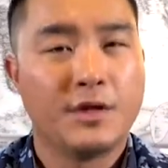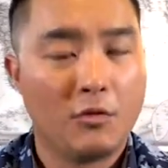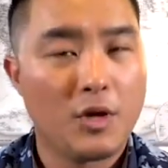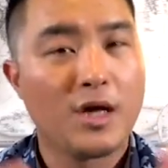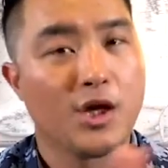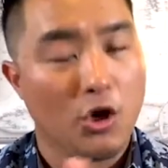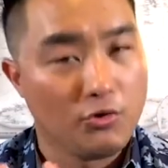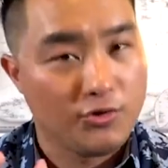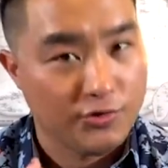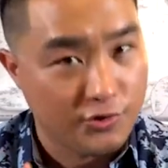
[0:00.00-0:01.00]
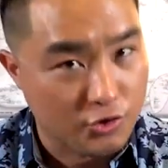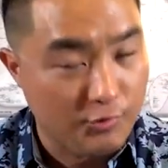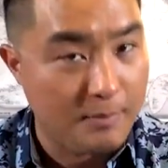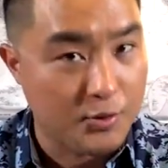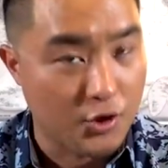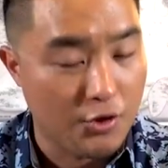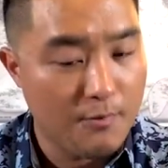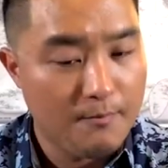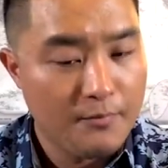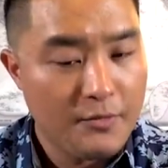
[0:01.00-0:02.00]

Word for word: then we're going to go into scripture.